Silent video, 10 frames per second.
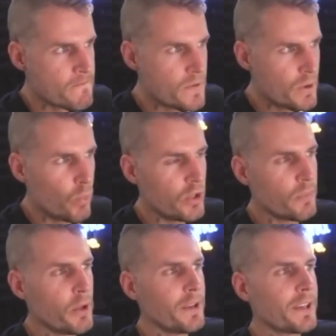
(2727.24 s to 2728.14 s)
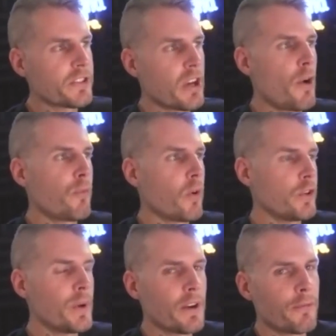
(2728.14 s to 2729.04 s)
When you're building a software,
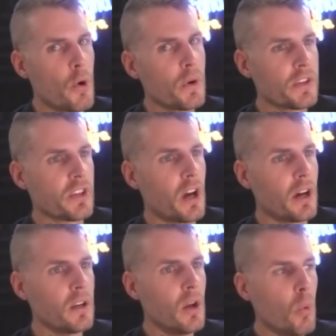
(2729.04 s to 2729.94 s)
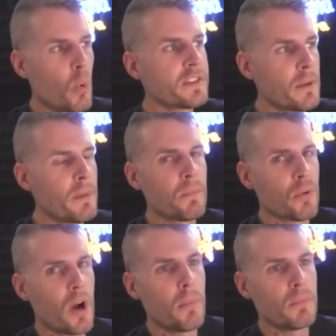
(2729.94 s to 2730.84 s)
you got to focus on what's the big
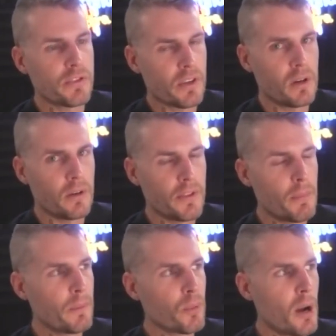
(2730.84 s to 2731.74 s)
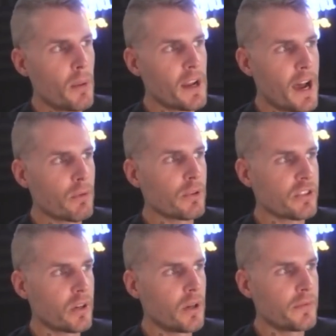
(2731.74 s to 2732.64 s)
problem you solve. The big problem that HYROS
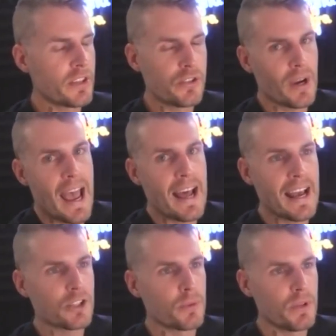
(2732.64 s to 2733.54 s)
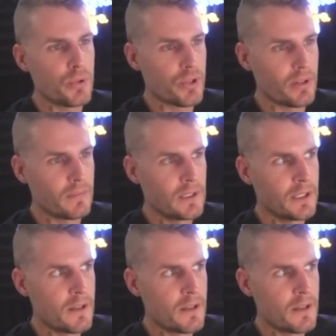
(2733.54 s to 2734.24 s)
solves is your ad attribution.